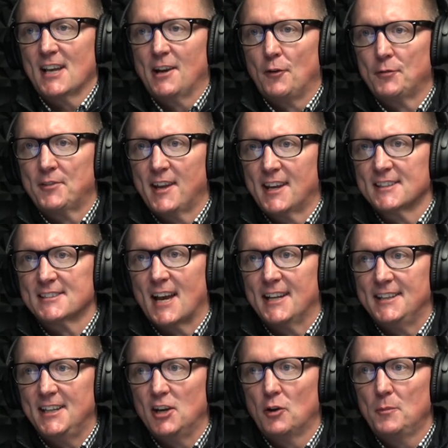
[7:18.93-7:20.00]
I don't think it's
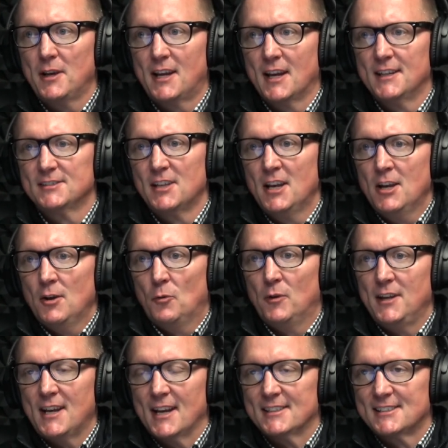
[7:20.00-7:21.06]
ideal because
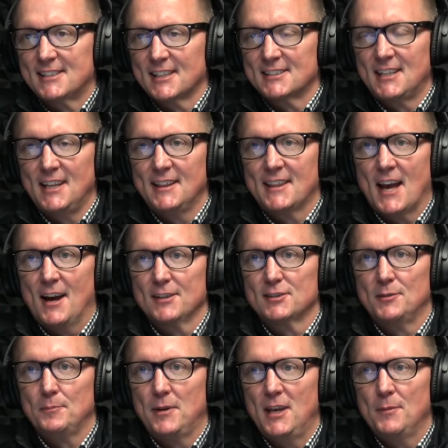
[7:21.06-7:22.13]
when you got
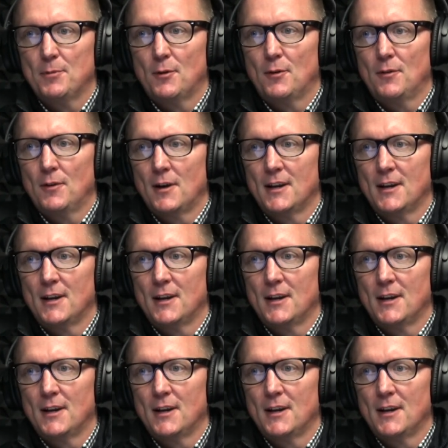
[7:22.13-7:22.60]
16,000 people,